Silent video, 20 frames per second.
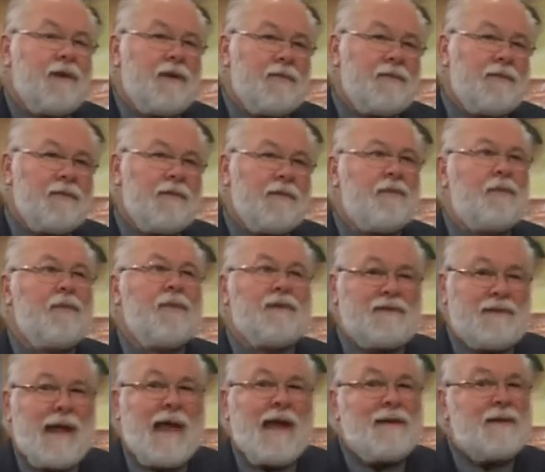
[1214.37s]
Falsehood.
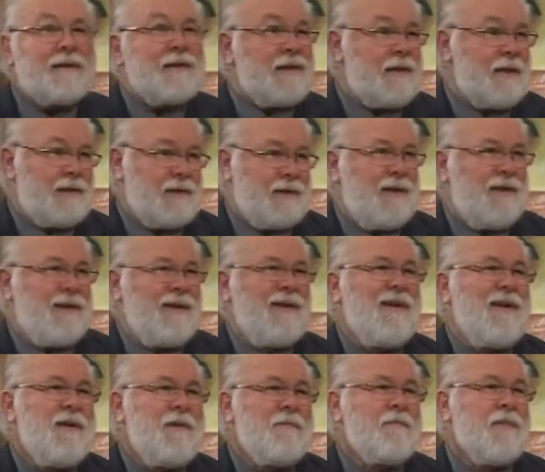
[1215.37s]
Pretending. Mm -hmm